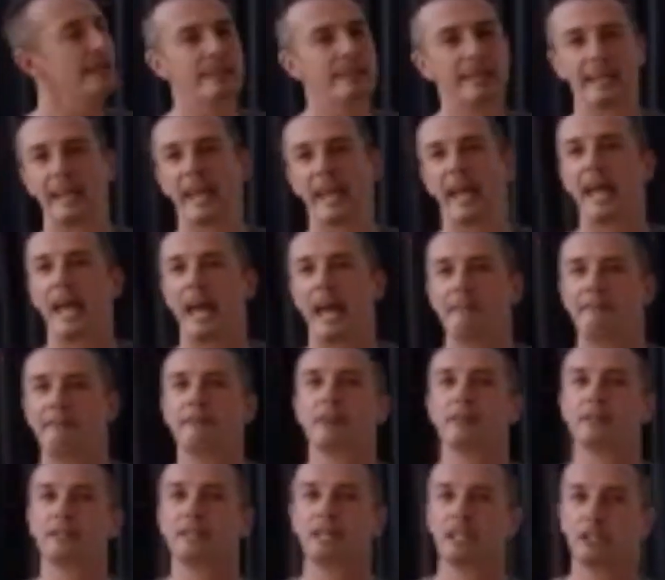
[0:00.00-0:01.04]
they have
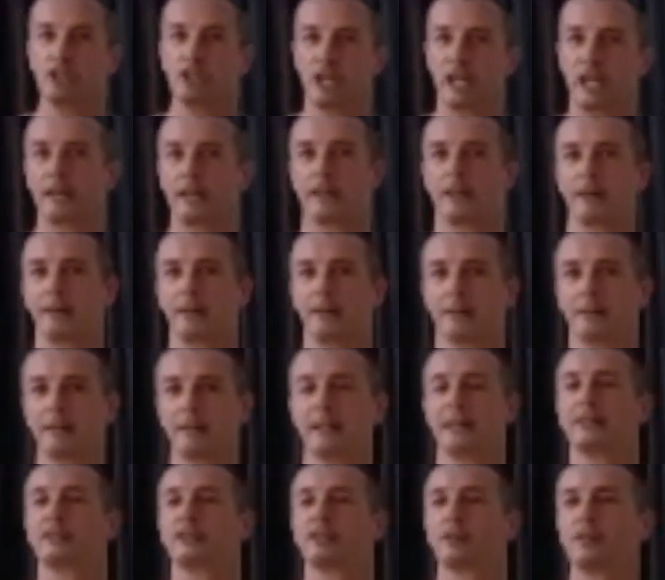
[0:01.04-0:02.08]
an agenda.
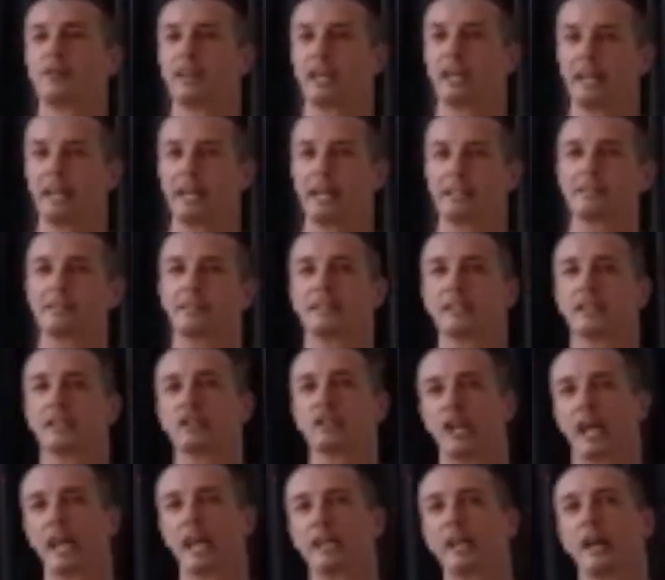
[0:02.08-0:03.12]
So there is an
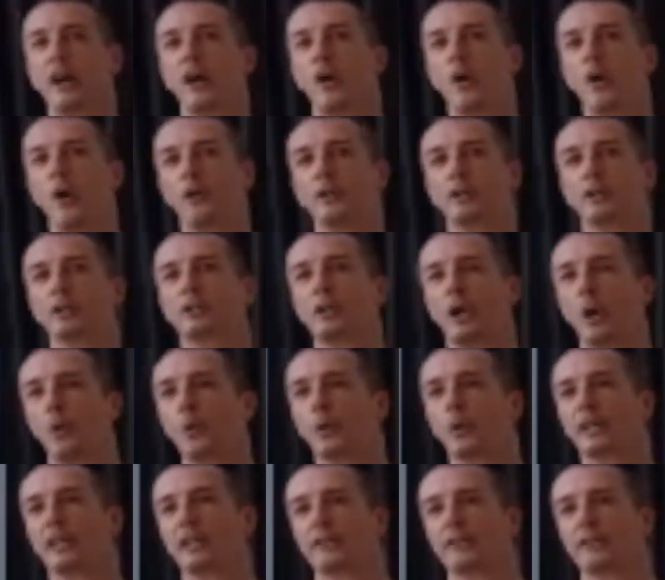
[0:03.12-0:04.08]
agenda or a goal